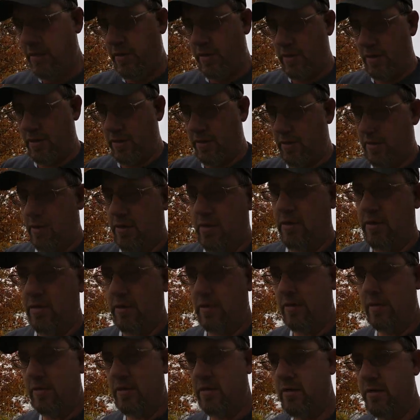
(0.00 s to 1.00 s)
and
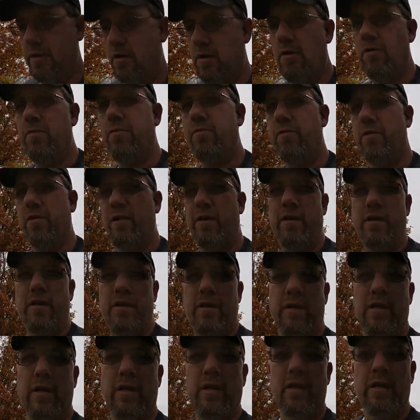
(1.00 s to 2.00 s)
hopefully
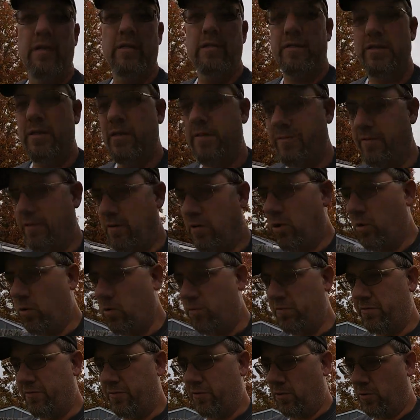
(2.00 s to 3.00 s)
see if it
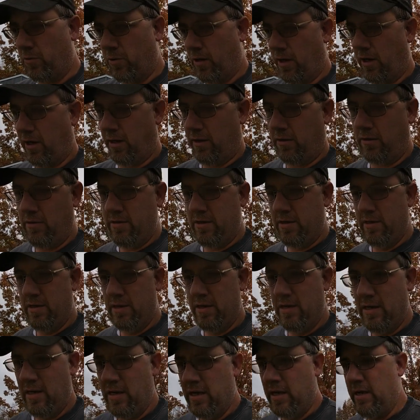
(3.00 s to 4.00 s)
holds for a while,
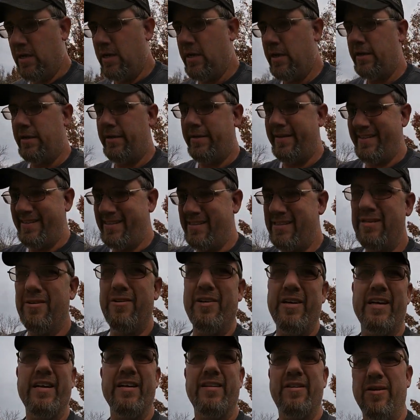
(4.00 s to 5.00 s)
at least
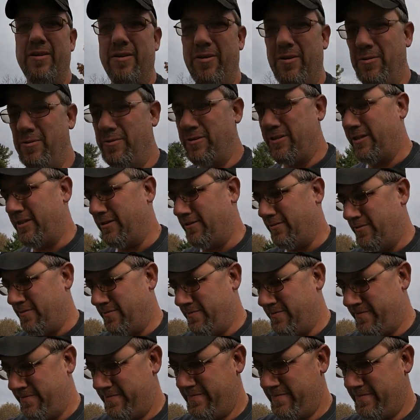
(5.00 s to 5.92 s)
till I get the new seal.